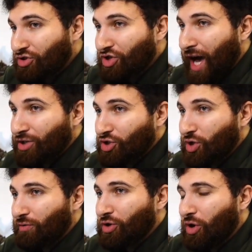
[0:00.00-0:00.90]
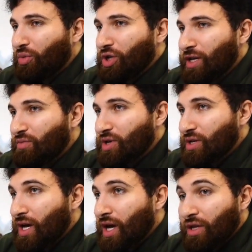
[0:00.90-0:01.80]
Jackson if you don't believe me.
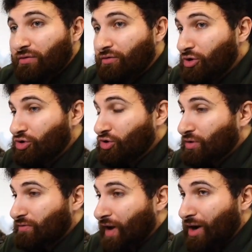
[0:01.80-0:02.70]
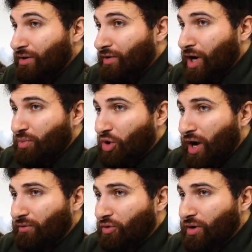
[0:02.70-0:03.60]
The future is very, very
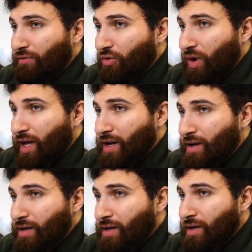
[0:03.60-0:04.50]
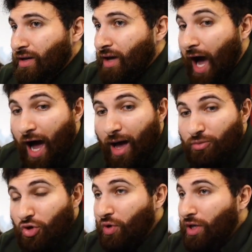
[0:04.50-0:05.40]
bright for infrared. I'm
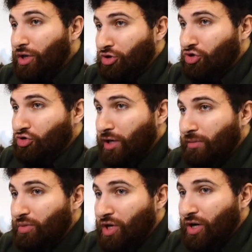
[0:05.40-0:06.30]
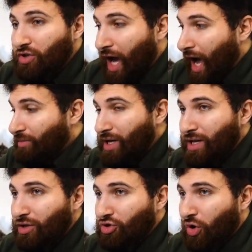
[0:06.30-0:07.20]
doing this stream because I'm
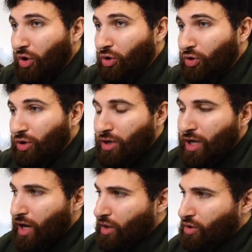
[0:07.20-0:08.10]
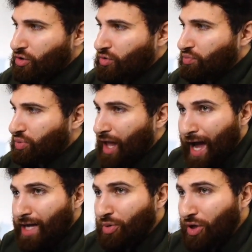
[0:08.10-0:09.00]
getting told there's
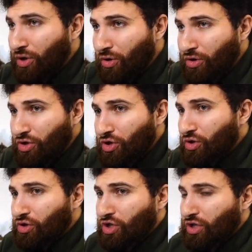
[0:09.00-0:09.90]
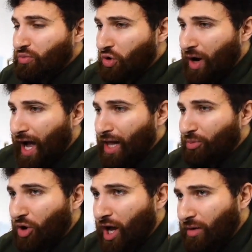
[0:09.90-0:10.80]
black pillars and there's this morale
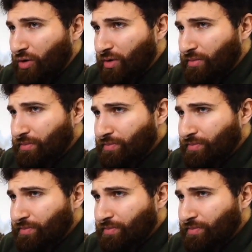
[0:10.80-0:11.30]
problem.